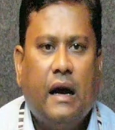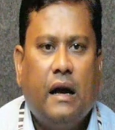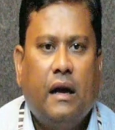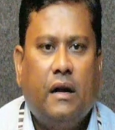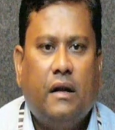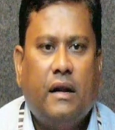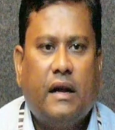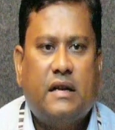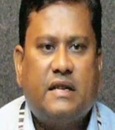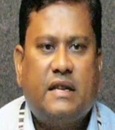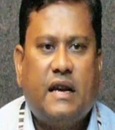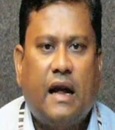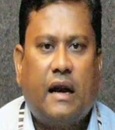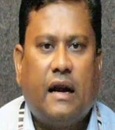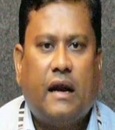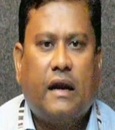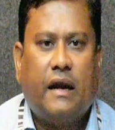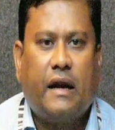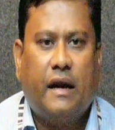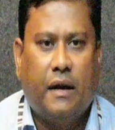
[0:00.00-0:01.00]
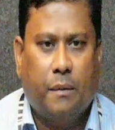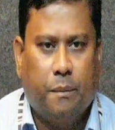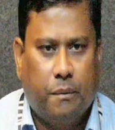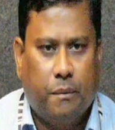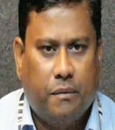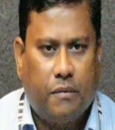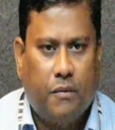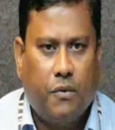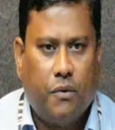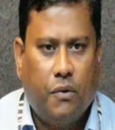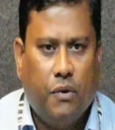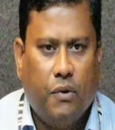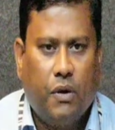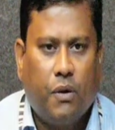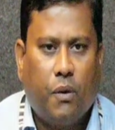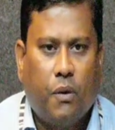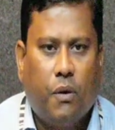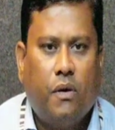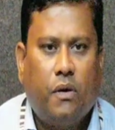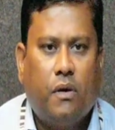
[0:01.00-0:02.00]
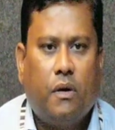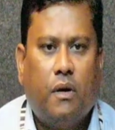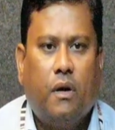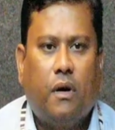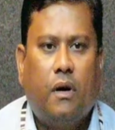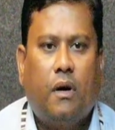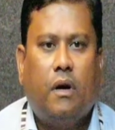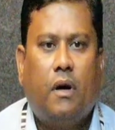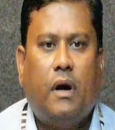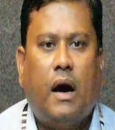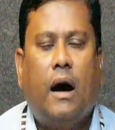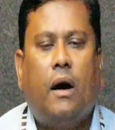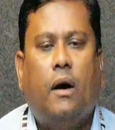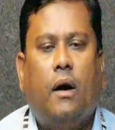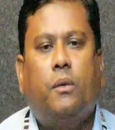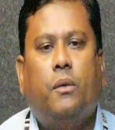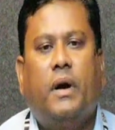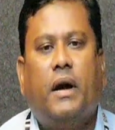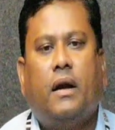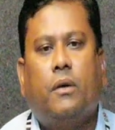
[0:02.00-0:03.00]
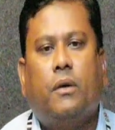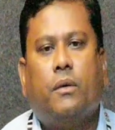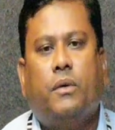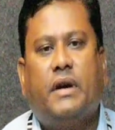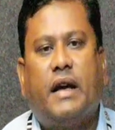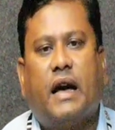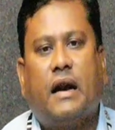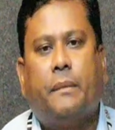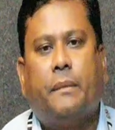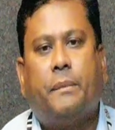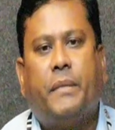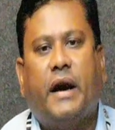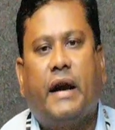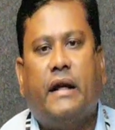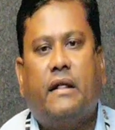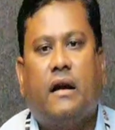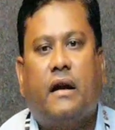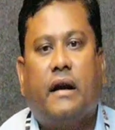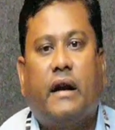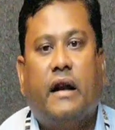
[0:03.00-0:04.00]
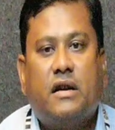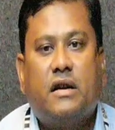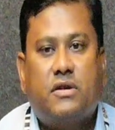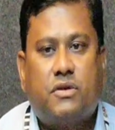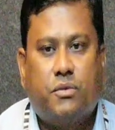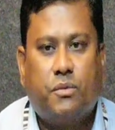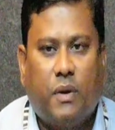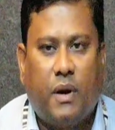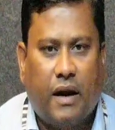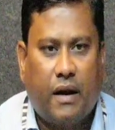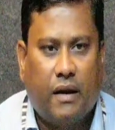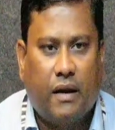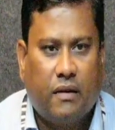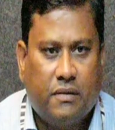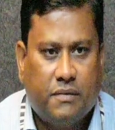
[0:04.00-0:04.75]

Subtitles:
In a Shannon game, we will know how well we can predict the next word.